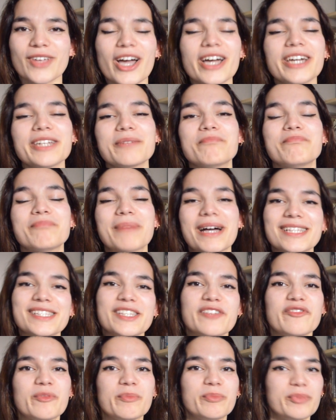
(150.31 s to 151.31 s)
I had a
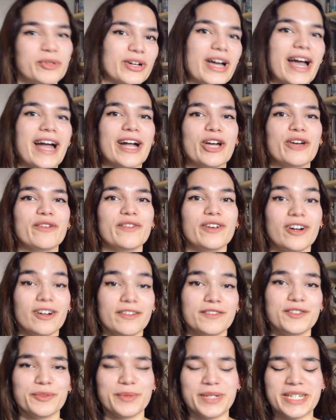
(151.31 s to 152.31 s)
massive book hangover
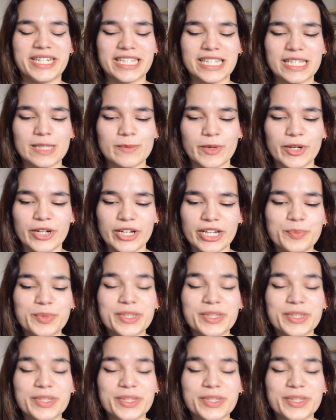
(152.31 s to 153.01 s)
after reading this book.